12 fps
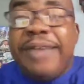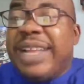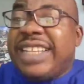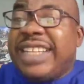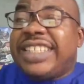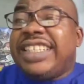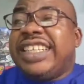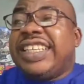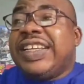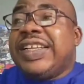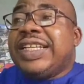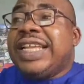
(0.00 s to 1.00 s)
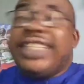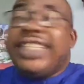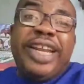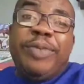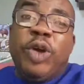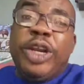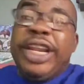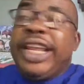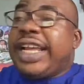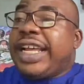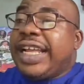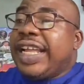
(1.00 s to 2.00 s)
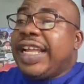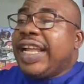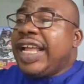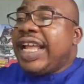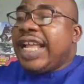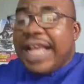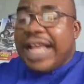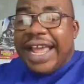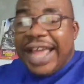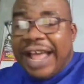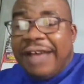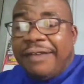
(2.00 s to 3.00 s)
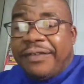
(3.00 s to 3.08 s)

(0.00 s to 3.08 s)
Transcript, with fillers: medicine, there's a mnemonic I have.